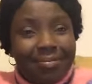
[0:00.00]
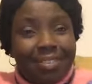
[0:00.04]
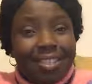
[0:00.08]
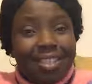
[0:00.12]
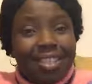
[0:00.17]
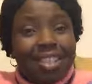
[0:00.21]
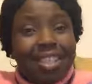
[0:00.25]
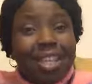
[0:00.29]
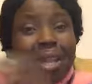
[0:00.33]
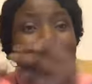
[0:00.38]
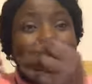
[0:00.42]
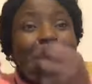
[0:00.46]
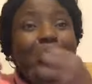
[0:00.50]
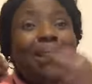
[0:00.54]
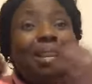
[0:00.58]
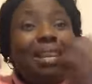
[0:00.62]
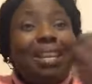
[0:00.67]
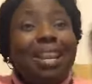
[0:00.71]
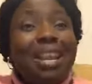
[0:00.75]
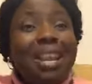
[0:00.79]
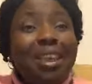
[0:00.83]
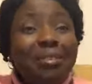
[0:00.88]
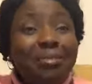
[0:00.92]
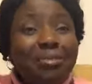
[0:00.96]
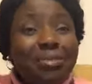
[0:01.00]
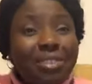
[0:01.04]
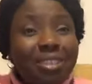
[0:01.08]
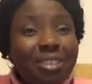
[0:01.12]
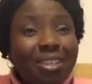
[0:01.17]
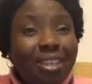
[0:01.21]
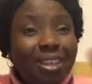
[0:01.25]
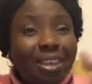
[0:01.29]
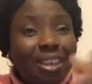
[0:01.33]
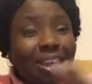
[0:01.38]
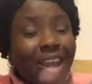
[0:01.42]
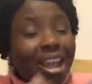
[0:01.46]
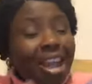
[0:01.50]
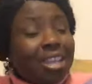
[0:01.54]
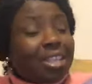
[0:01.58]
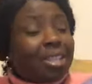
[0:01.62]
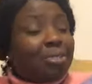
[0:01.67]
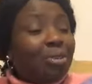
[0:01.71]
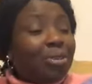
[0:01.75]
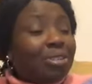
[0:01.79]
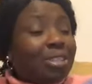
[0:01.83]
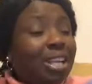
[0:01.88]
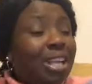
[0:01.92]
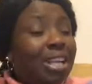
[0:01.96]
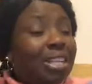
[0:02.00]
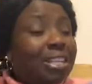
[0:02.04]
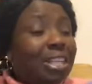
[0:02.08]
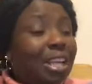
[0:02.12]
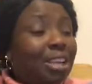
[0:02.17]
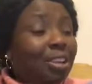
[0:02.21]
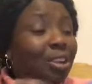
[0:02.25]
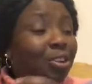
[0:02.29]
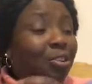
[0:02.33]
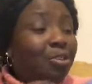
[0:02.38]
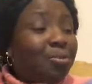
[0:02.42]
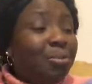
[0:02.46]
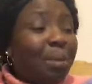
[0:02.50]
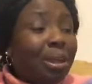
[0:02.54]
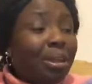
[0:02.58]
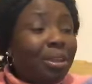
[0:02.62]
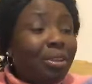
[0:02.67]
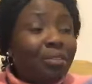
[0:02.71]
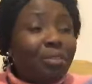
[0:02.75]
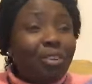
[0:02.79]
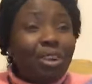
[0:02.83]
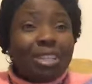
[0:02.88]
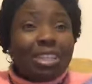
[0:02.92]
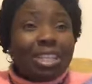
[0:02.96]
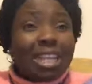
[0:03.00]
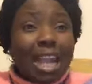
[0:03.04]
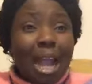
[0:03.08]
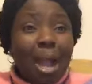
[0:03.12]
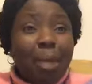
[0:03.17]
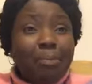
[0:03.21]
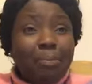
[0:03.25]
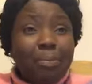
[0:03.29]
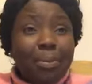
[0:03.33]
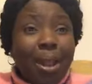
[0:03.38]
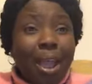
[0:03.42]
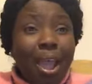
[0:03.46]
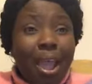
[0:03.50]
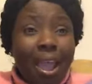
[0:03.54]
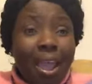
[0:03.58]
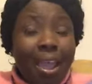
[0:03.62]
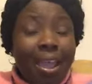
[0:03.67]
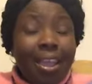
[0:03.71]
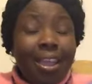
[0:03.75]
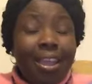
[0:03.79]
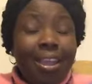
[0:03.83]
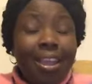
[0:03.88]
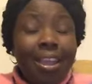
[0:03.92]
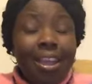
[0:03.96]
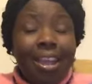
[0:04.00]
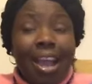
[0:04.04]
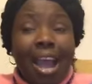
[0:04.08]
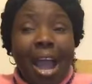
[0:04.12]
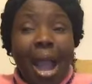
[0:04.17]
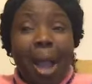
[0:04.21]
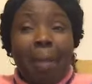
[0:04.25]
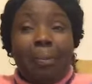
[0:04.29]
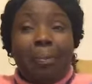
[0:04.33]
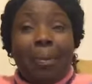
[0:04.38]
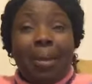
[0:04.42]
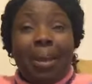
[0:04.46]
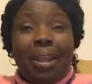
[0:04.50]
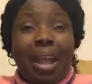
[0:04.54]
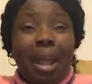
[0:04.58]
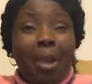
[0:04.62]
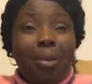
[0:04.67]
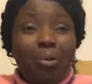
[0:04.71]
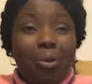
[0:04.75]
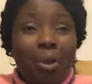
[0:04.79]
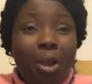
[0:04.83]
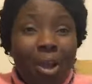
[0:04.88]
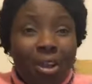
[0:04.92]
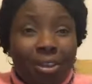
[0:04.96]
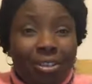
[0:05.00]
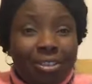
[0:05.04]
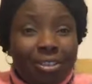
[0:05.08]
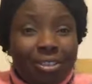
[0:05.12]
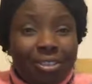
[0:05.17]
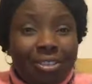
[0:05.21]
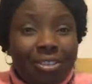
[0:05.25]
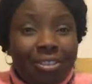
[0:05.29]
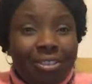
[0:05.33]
She believed. And she was saying, tell your woman of God she can pray. Her prayer worked.